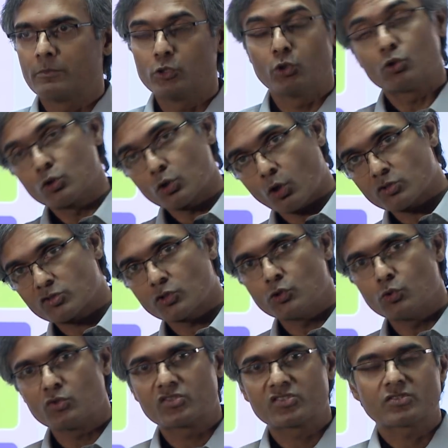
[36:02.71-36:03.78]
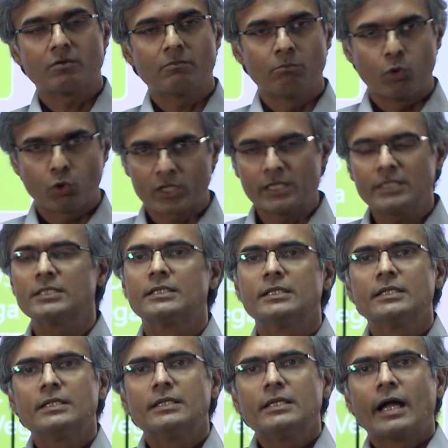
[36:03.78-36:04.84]
You could also use Boca.
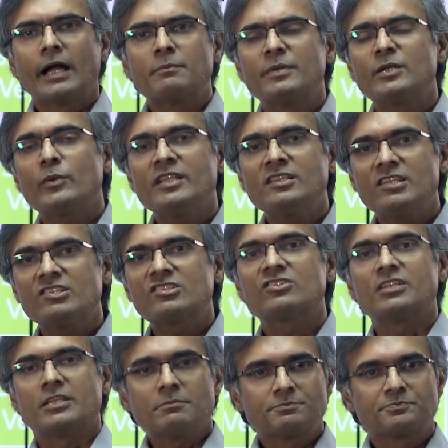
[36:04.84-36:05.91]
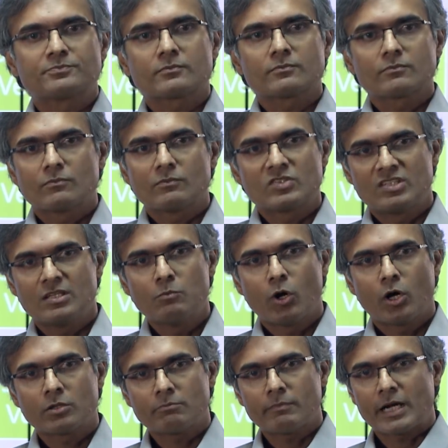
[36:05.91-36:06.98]
And between these three,
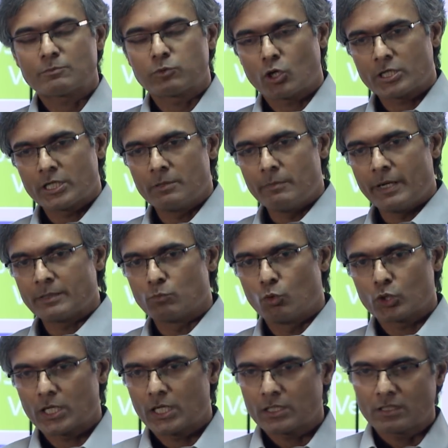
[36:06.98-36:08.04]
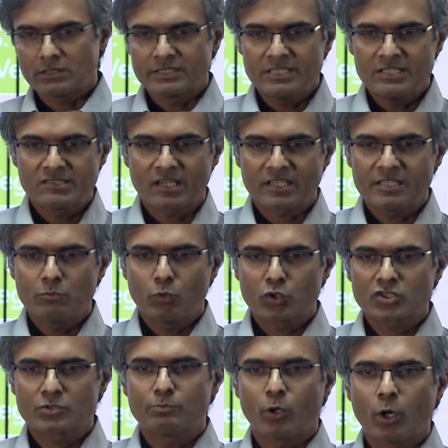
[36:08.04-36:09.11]
Seaborn, Matplotlib, and Boca, these are the
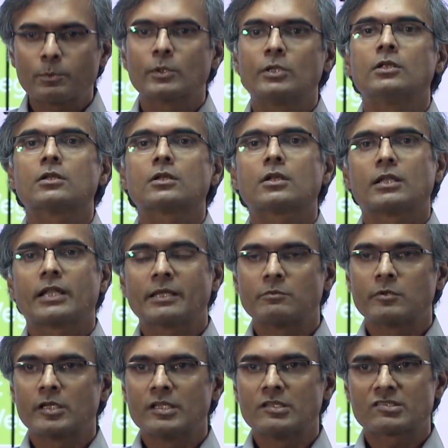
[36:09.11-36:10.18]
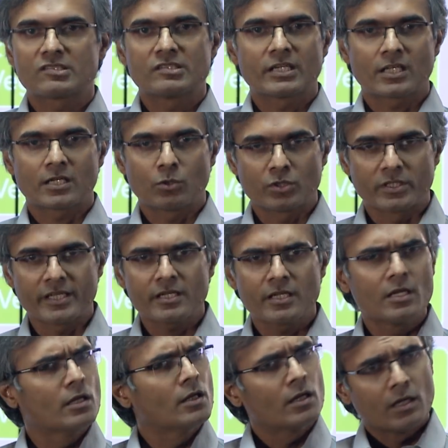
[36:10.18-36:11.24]
most popular libraries that are out there.
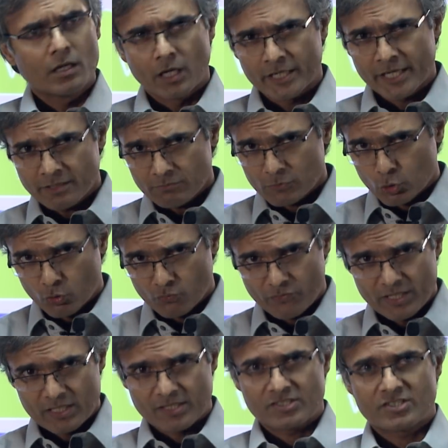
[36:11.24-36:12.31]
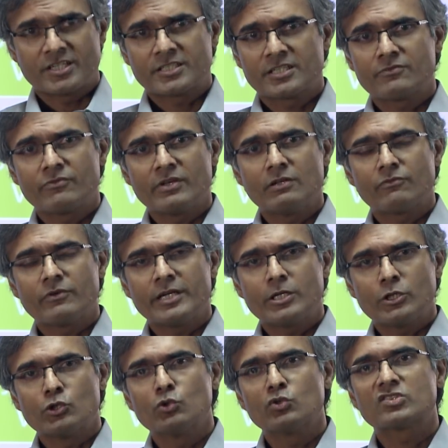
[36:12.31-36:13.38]
Again, don't feel restricted. Feel free to
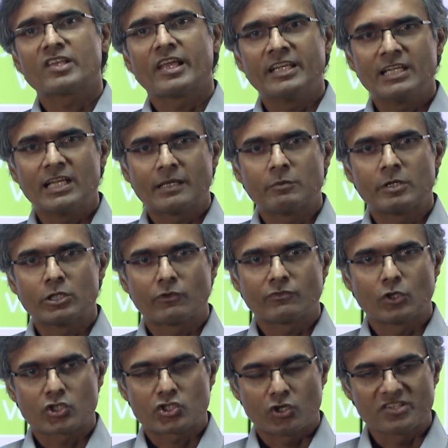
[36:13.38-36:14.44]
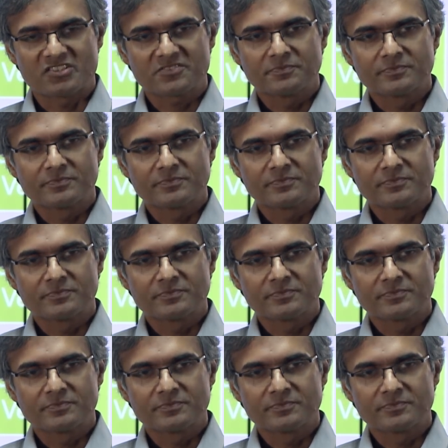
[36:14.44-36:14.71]
use any library of your choice.